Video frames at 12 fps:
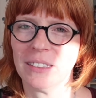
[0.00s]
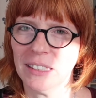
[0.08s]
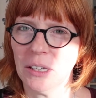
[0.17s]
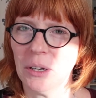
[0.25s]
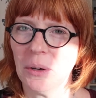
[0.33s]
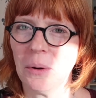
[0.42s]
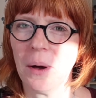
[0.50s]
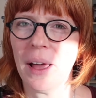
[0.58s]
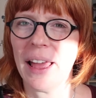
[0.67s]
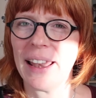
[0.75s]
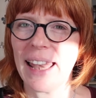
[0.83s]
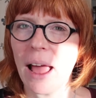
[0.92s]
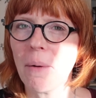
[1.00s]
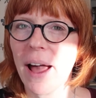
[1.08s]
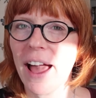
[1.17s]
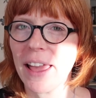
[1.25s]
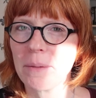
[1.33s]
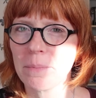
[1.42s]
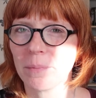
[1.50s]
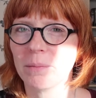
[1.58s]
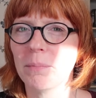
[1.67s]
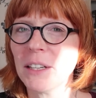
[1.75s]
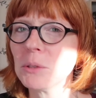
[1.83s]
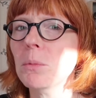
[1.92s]
So now I'm
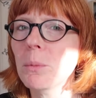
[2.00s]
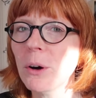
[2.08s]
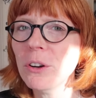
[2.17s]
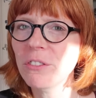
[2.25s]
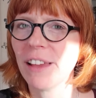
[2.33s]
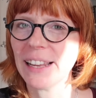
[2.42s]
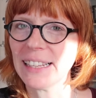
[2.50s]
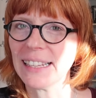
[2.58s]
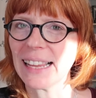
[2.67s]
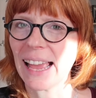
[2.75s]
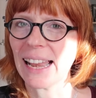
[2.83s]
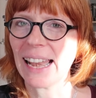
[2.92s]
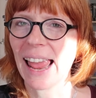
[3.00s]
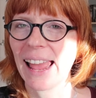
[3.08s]
much more motivated again,